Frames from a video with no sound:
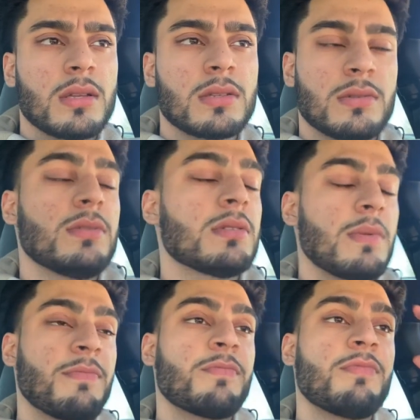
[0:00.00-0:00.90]
The
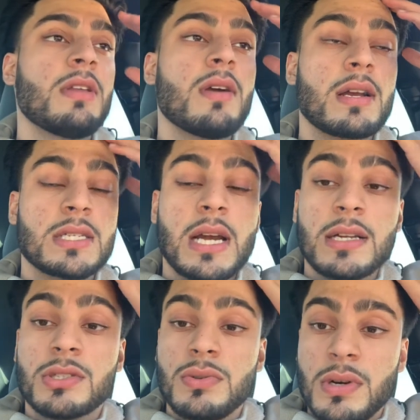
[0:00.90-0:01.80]
video actually
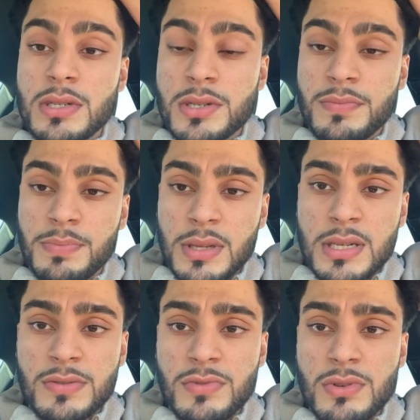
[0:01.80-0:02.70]
got 200
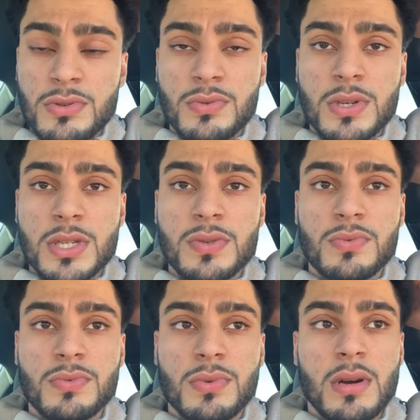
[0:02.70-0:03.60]
plus views, which
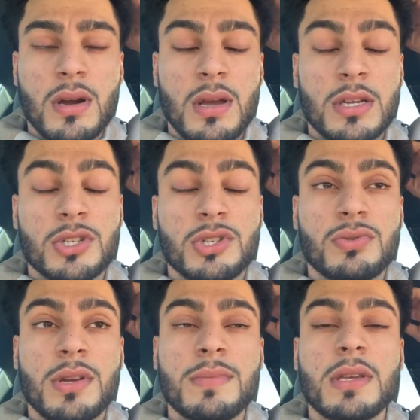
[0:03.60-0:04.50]

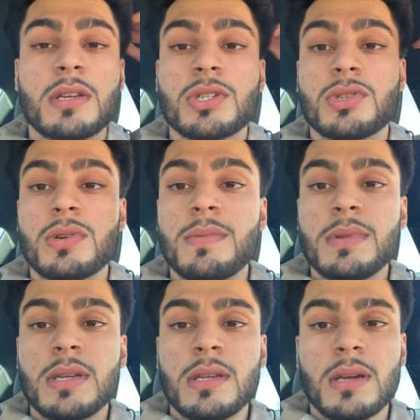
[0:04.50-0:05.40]
extremely
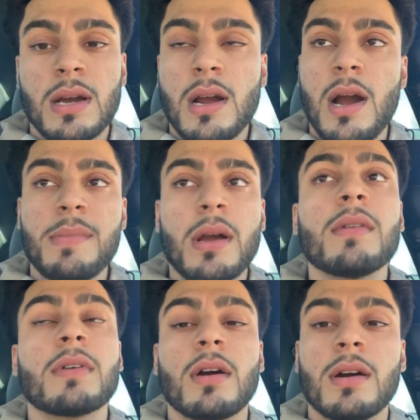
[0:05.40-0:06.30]
caught me
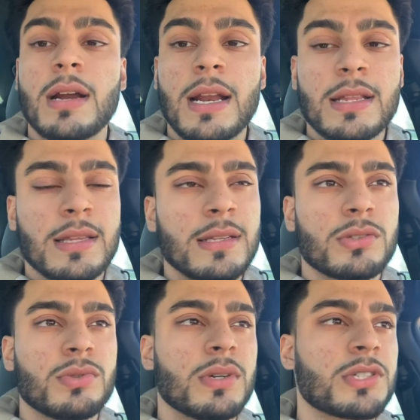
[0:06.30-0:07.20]
off guard. I didn't think
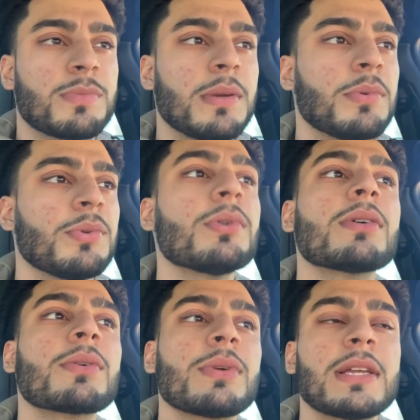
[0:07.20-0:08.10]
200 people
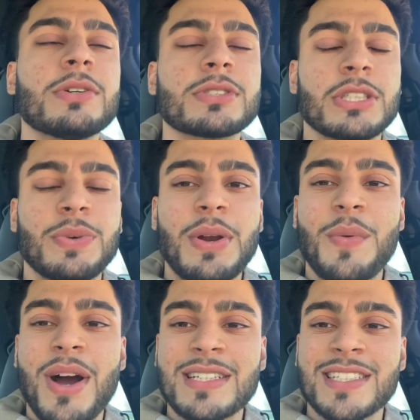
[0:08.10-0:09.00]
were really gonna sit around
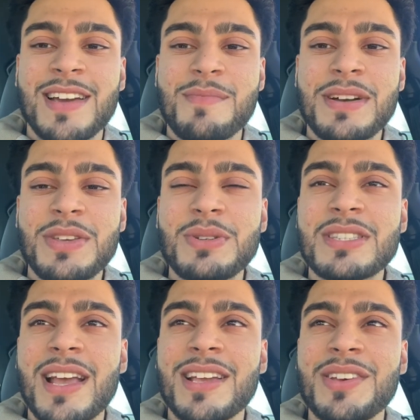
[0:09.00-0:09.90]
and watch that, but huge
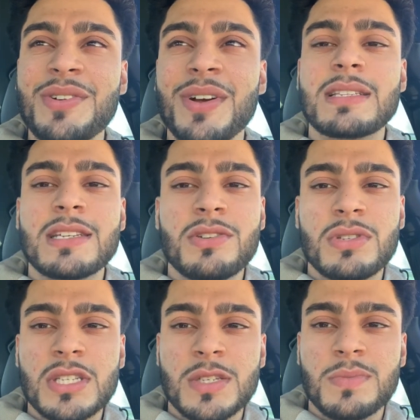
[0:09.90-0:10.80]
thank you. Continue
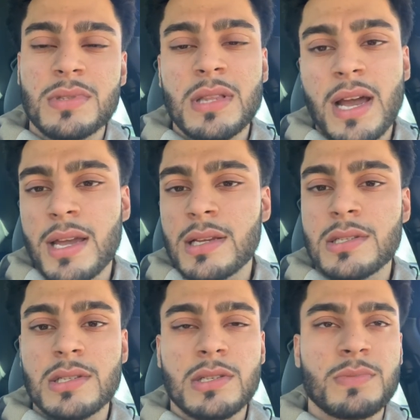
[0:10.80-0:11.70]
to
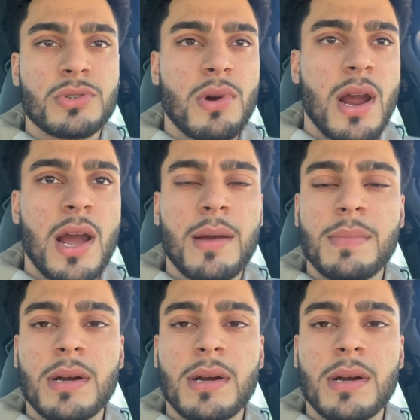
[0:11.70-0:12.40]
subscribe.